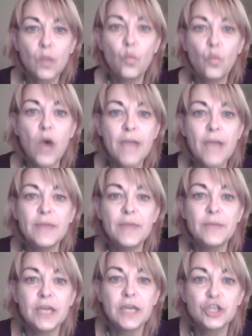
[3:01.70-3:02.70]
Why me?
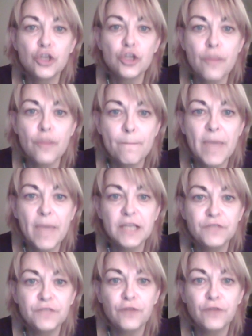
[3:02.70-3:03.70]
Because you're the
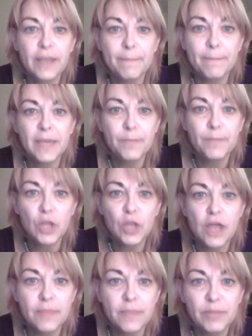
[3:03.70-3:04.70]
best freaking people
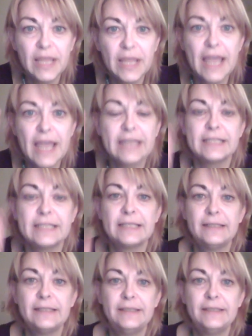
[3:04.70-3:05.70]
on the planet.
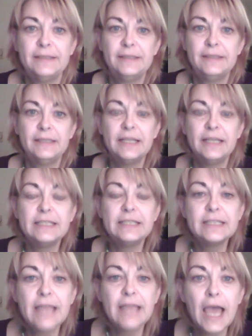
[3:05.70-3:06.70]
It
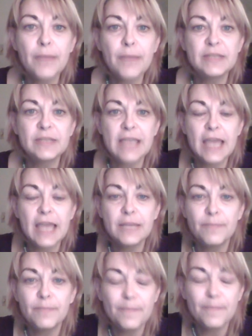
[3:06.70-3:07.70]
didn't happen to
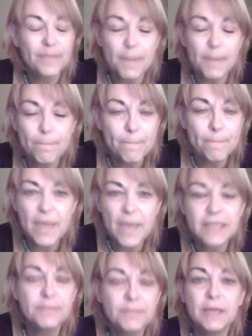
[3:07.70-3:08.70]
any the
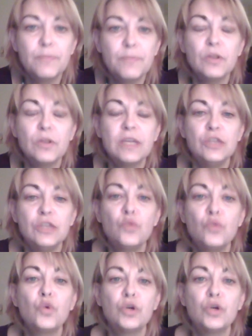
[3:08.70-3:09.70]
best people in the
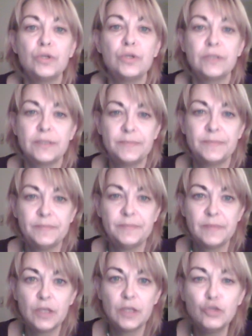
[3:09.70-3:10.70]
world.
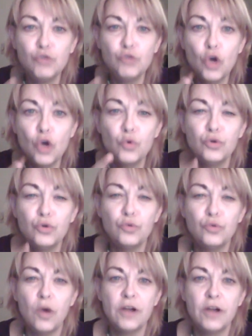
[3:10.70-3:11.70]
You know who
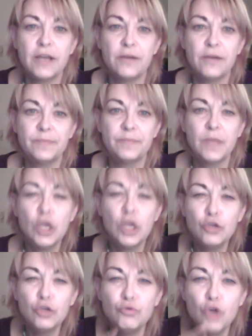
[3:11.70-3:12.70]
you are now.
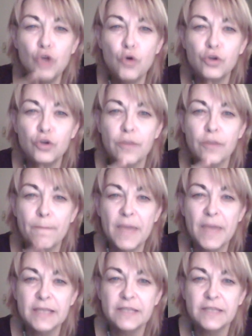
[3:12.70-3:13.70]
You know you're the
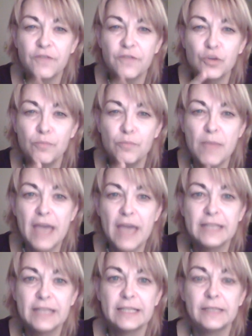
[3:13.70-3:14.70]
best of
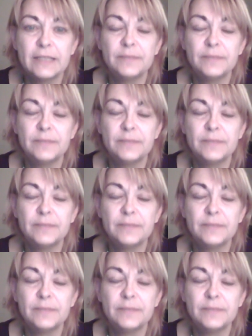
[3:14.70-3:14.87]
humanity.